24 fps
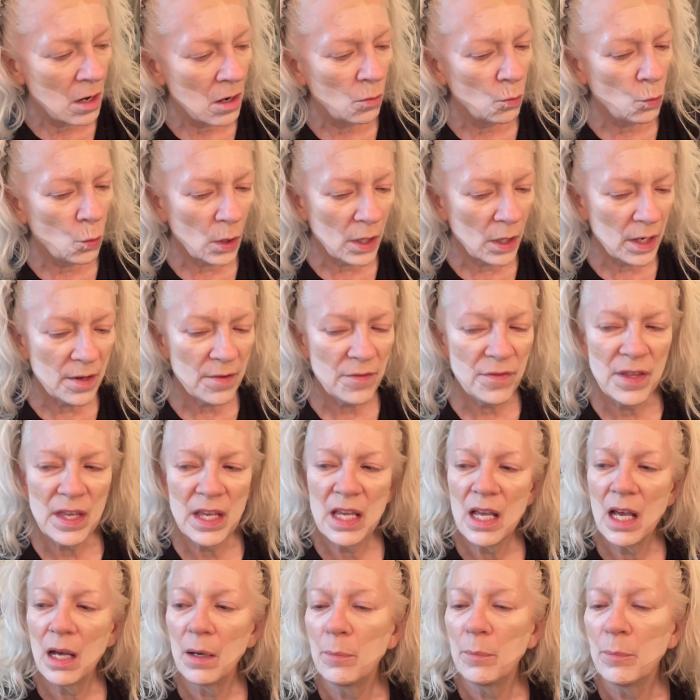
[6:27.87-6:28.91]
one of the
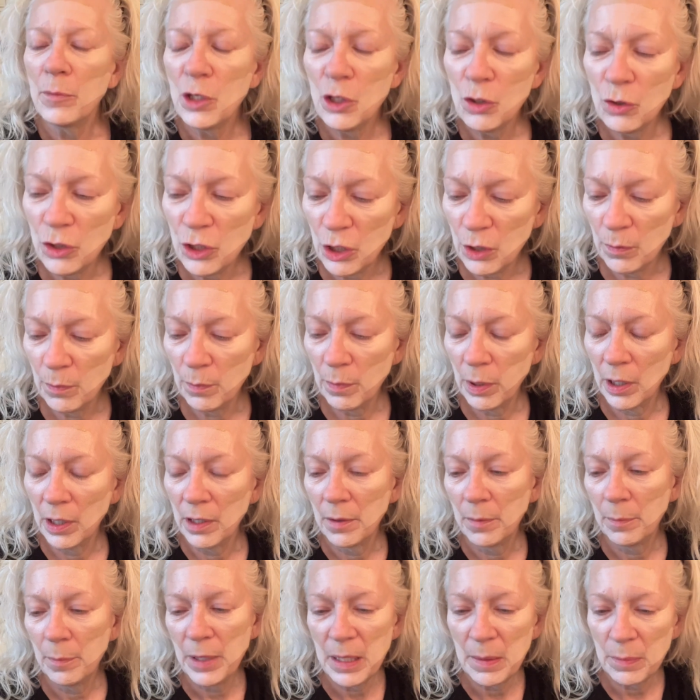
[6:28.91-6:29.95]
um, YouTube
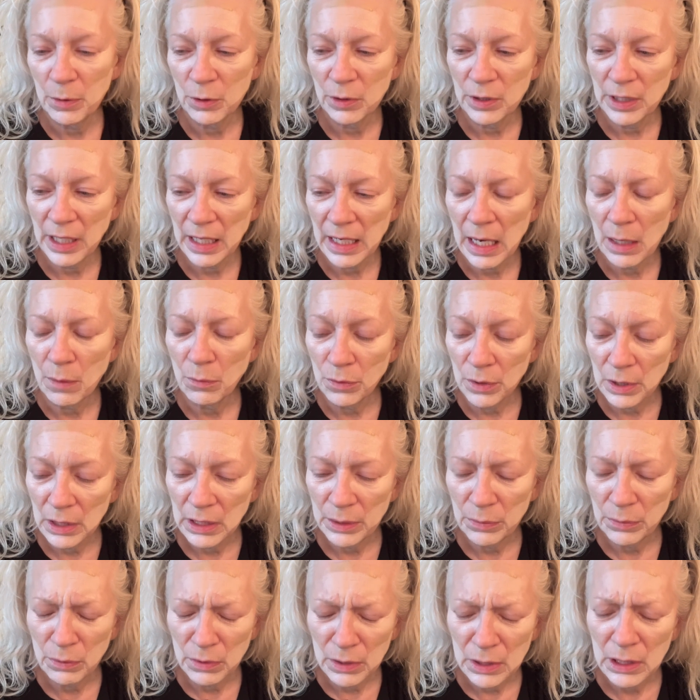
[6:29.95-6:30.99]
people that I
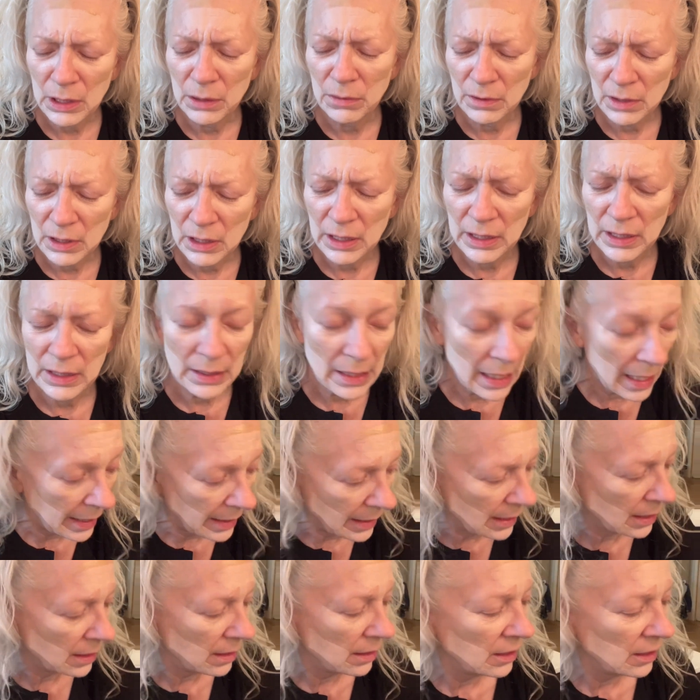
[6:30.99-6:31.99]
really, really, really like